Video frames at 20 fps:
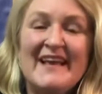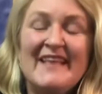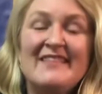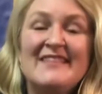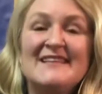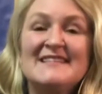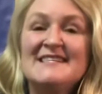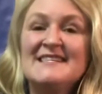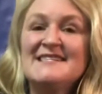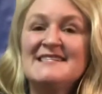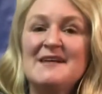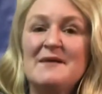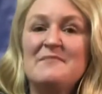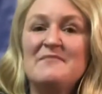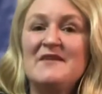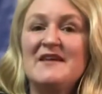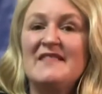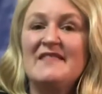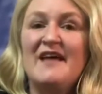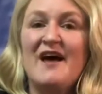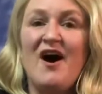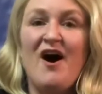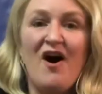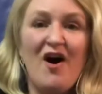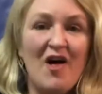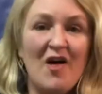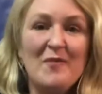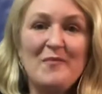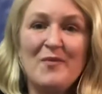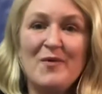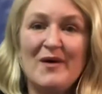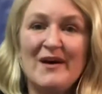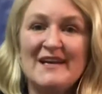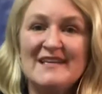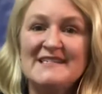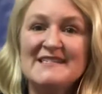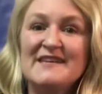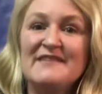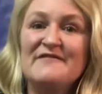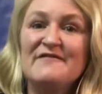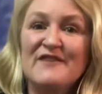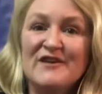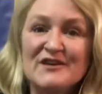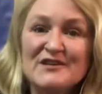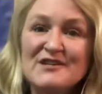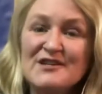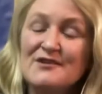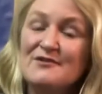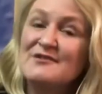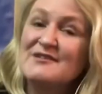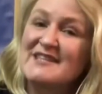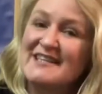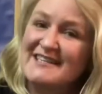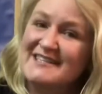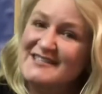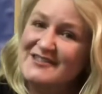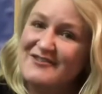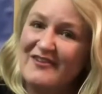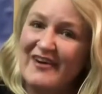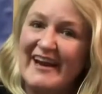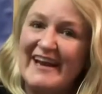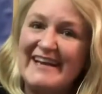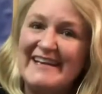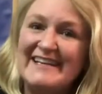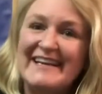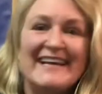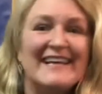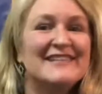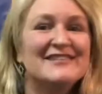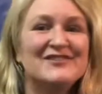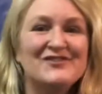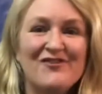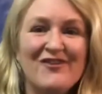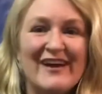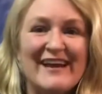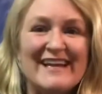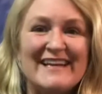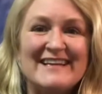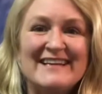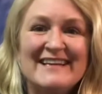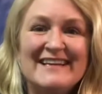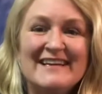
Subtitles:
This is something that all boys in first through sixth grade can join.